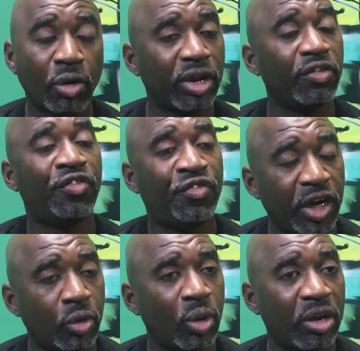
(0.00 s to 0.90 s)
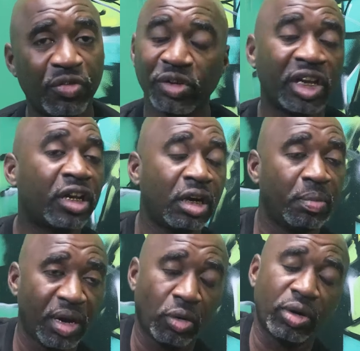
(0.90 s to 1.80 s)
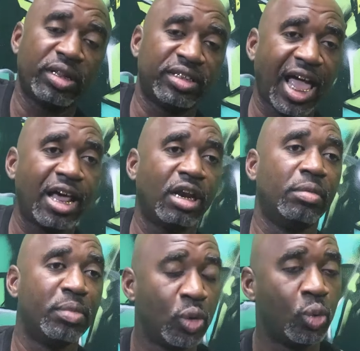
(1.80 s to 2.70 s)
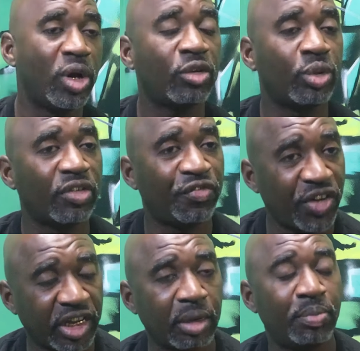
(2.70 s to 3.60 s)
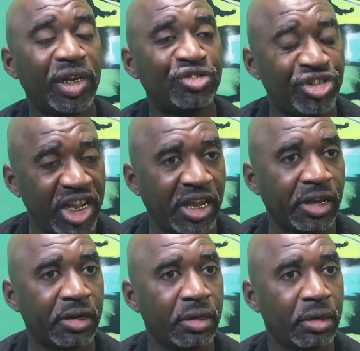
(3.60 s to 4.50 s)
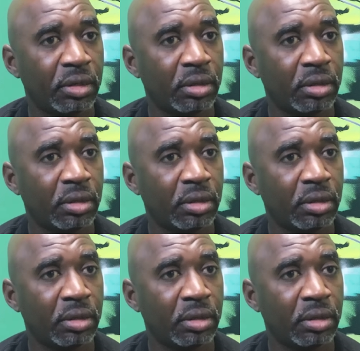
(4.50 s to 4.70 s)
I don't give a fuck wherever. It could have been on the other side of the moon. That's what the funky bitch did.